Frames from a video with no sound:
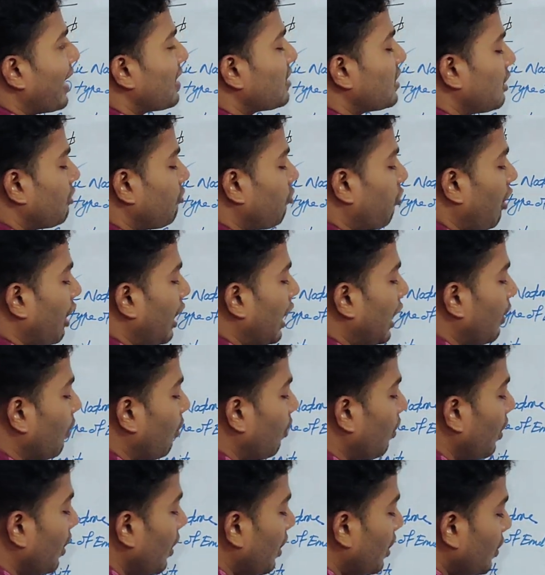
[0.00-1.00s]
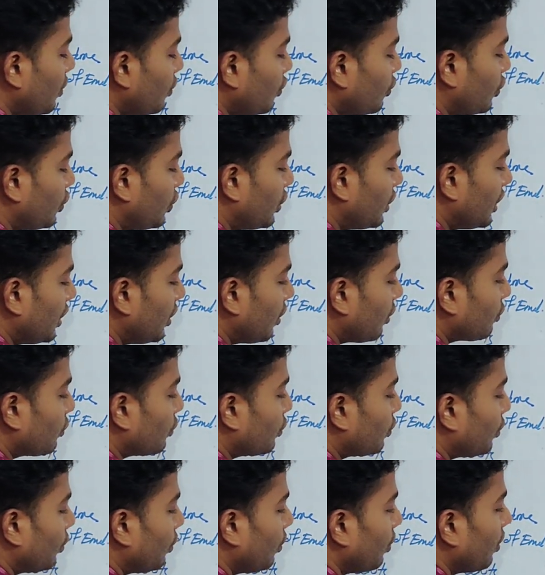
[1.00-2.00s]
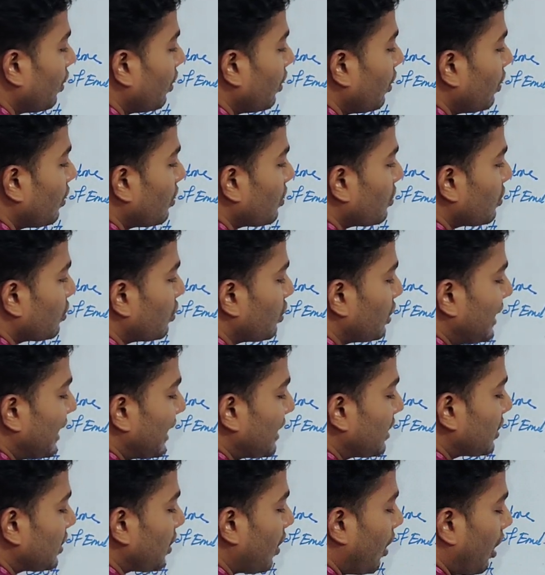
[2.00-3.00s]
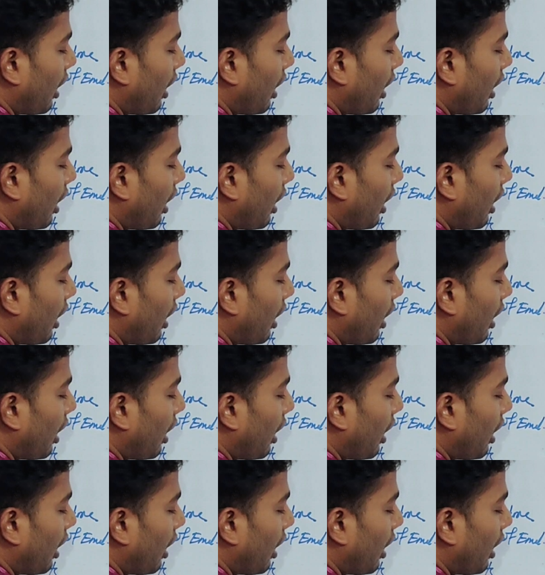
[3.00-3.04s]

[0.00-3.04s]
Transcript: agent value 0 to 6,